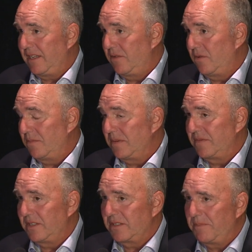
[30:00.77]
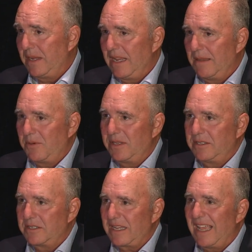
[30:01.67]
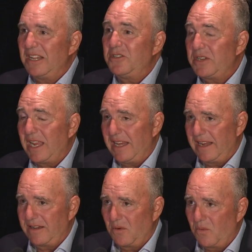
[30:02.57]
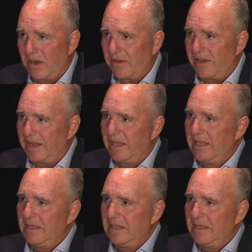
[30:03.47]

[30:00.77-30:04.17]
group of just being able and just educating and awareing